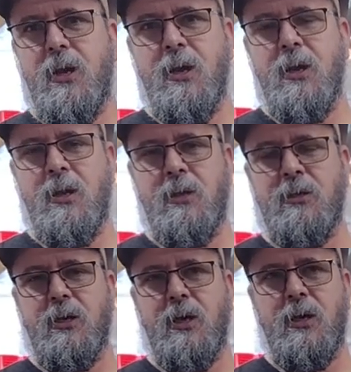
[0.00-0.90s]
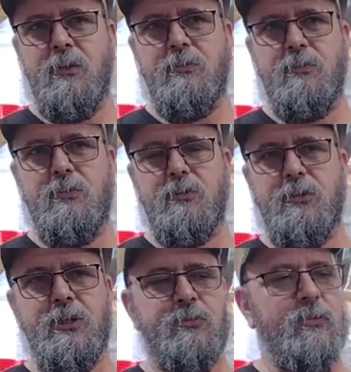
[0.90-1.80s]
And the
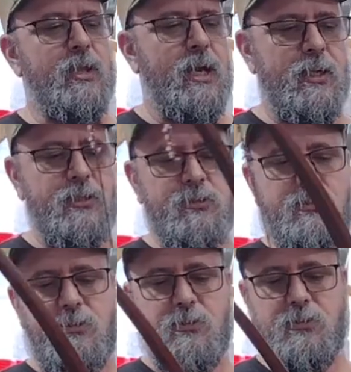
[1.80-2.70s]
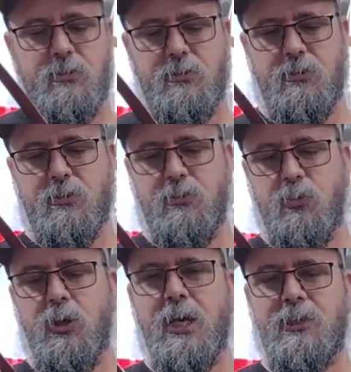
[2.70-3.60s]
reason for that is
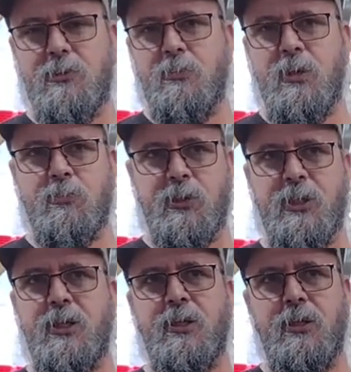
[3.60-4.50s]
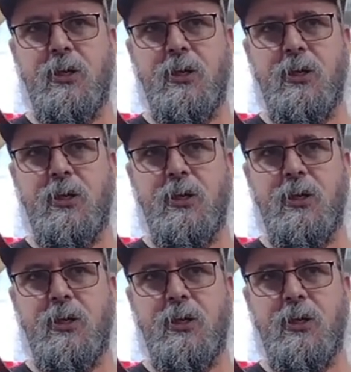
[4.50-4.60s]
wood has a memory,